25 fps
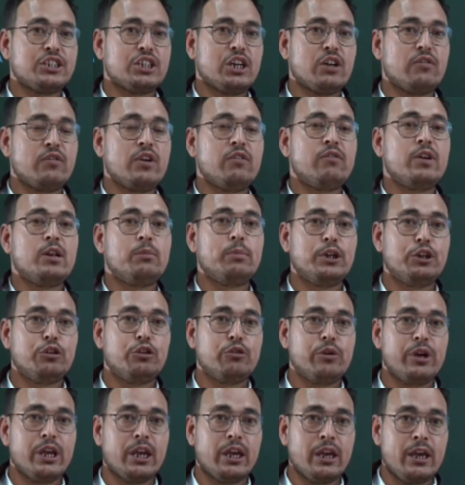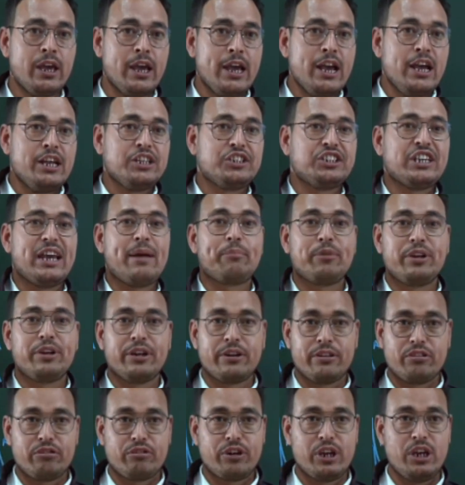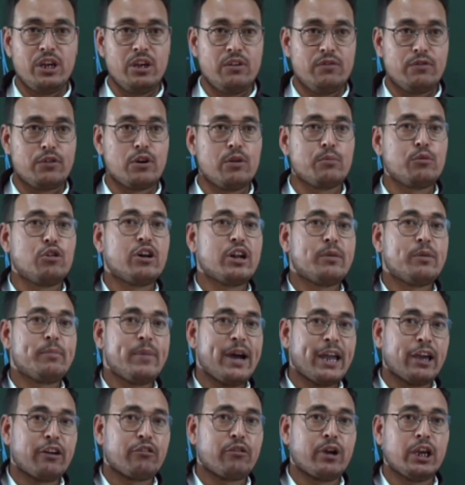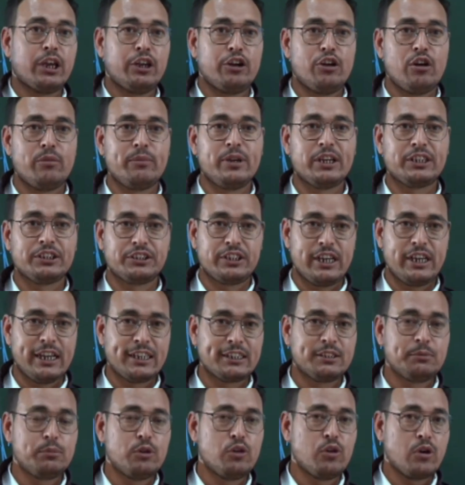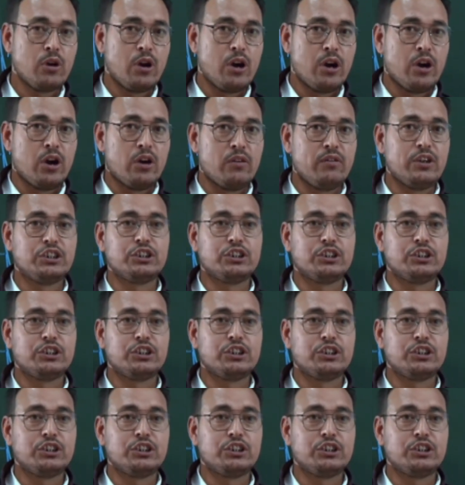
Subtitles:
lecture we will be doing chapter 3 from your microeconomics textbook,